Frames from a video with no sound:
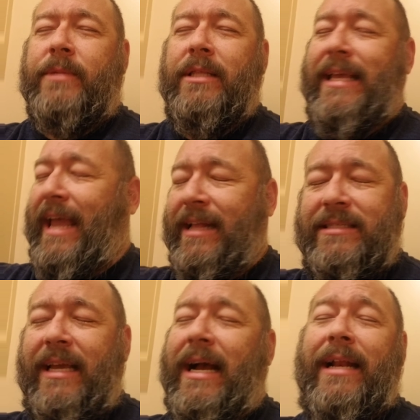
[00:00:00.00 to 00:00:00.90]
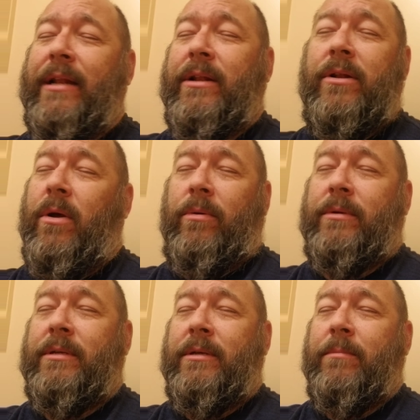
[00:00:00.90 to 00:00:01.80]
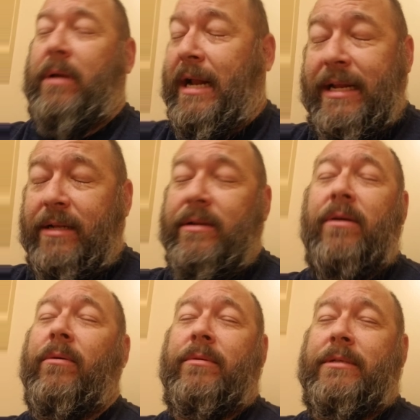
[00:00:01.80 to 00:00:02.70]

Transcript: They can't say, I didn't know. But I didn't know